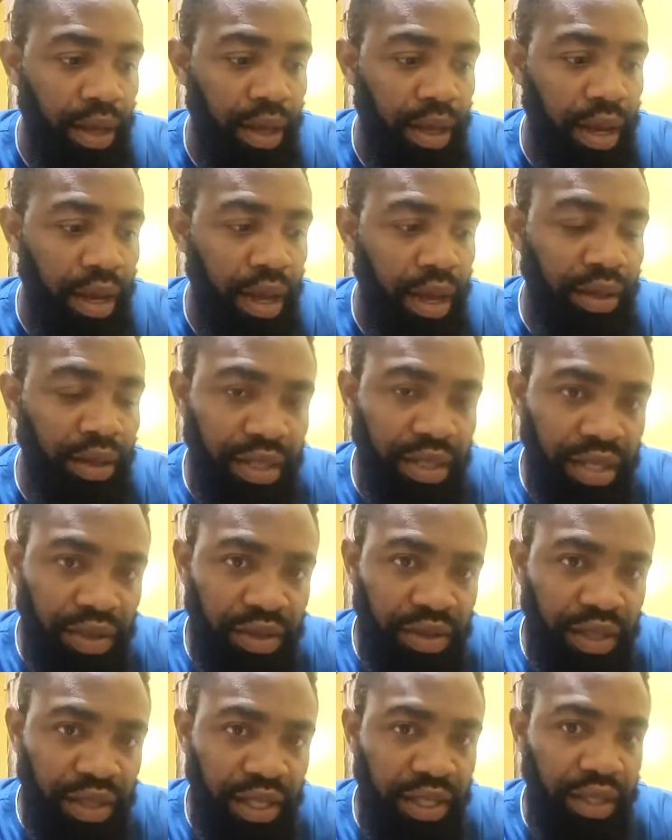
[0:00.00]
Now, this
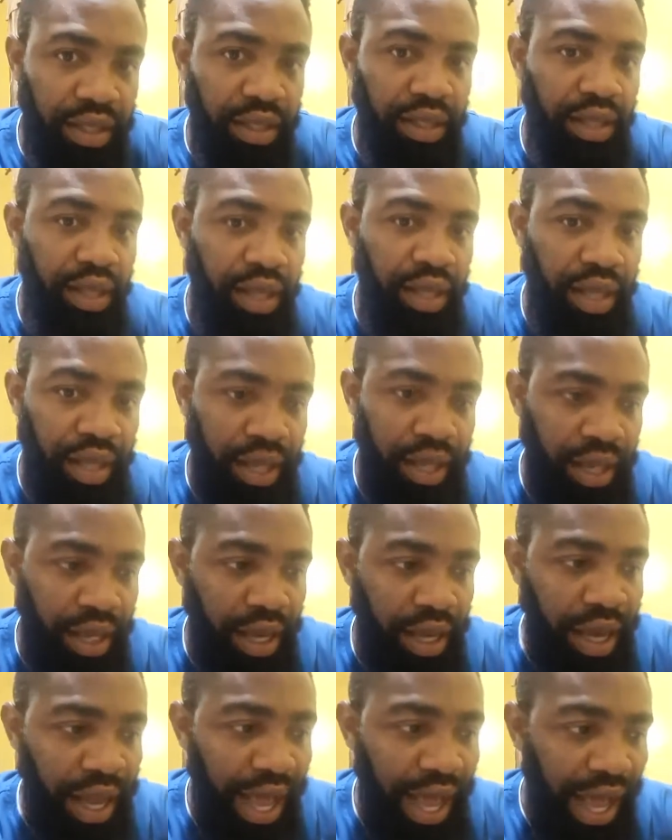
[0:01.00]
is it.
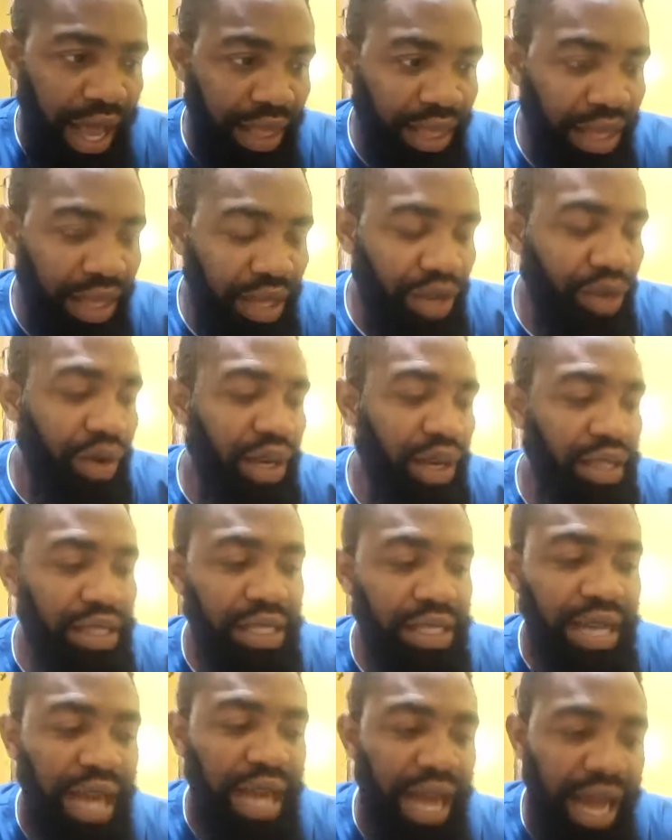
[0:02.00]
I think the only
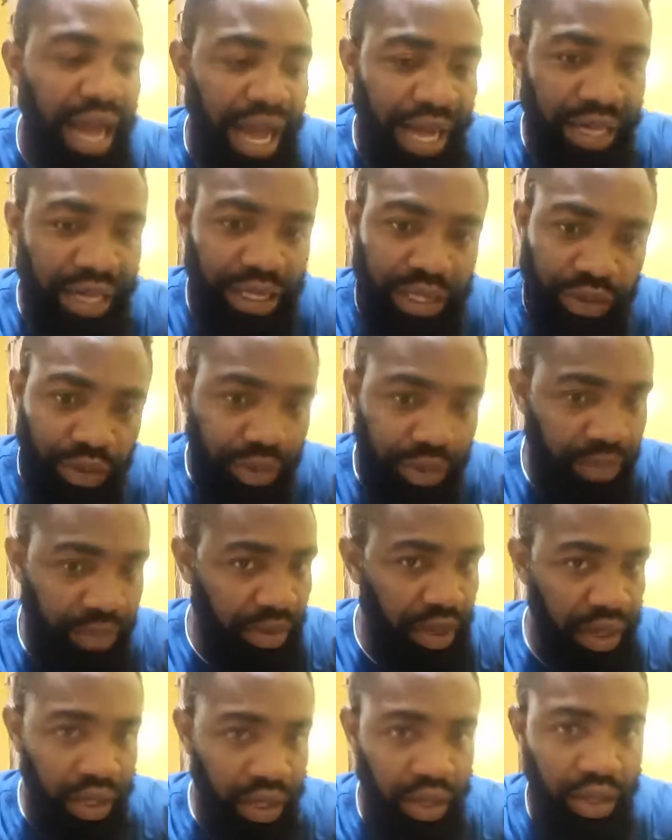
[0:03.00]
thing I had with
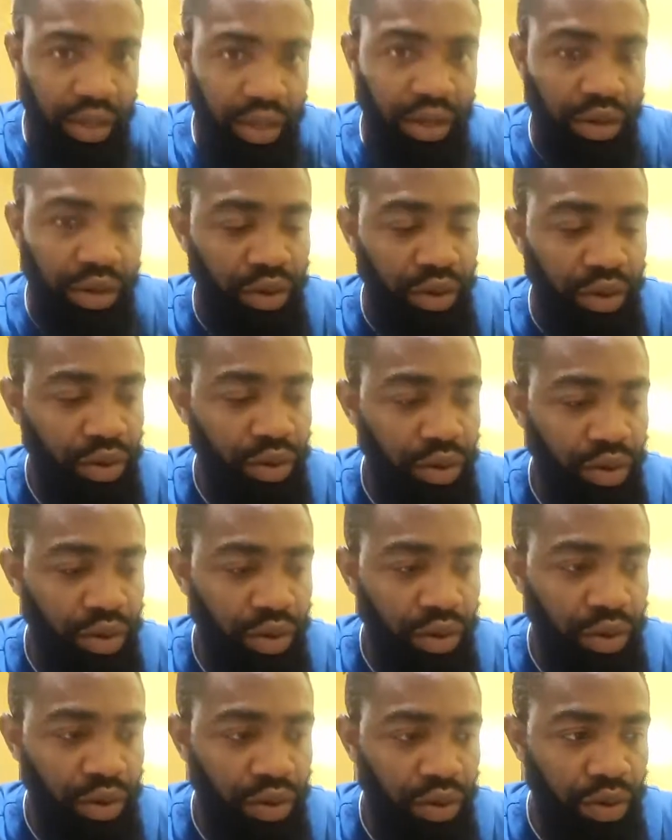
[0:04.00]
me
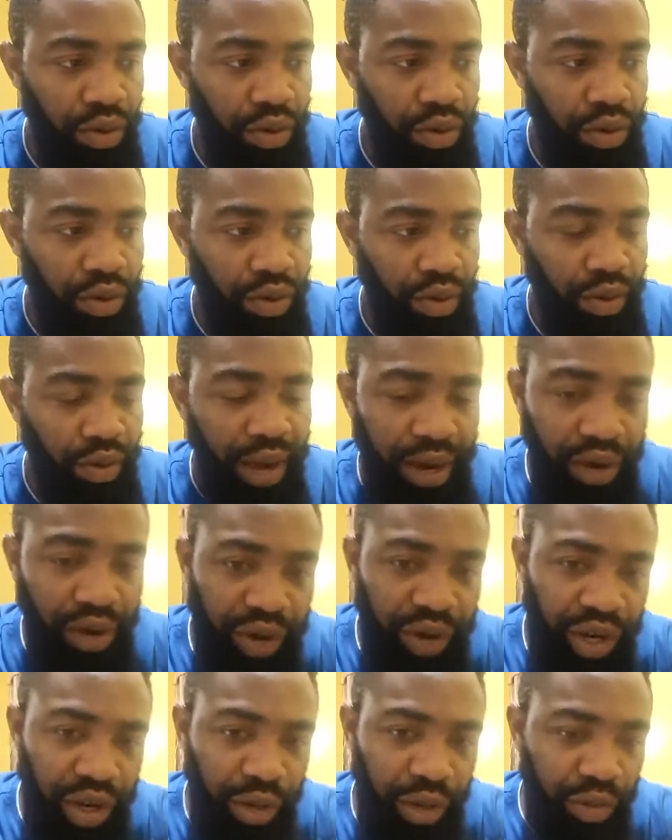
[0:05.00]
quite
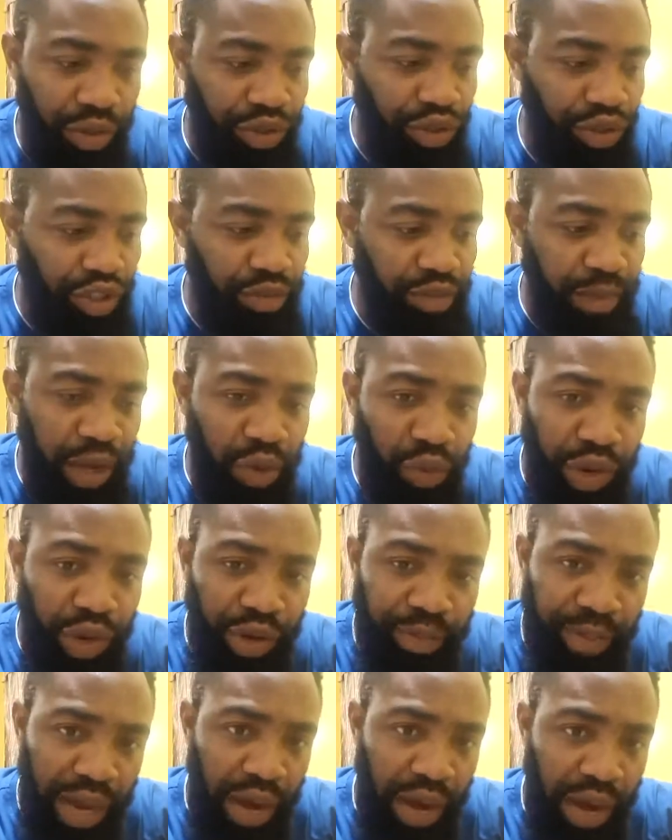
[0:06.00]
growing up was just my
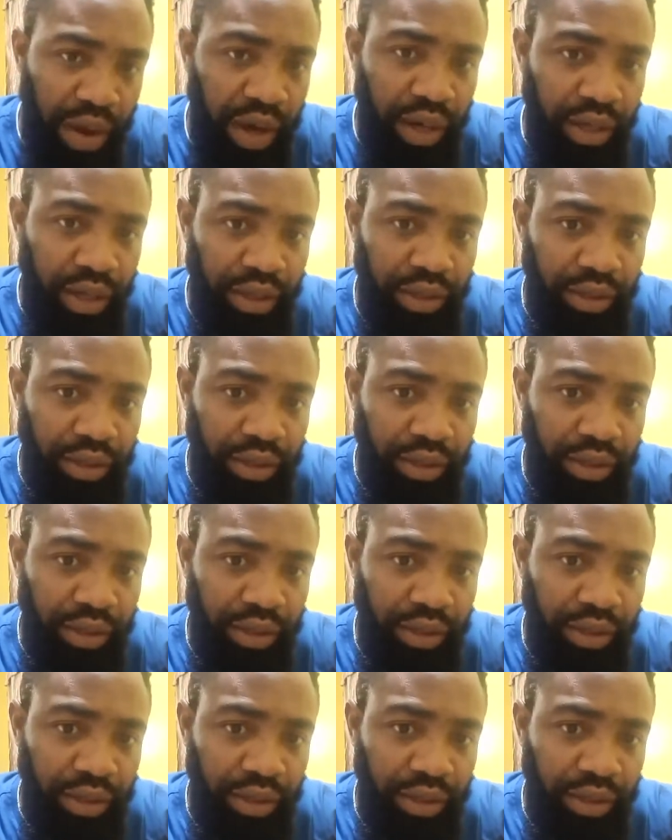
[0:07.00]
willpower,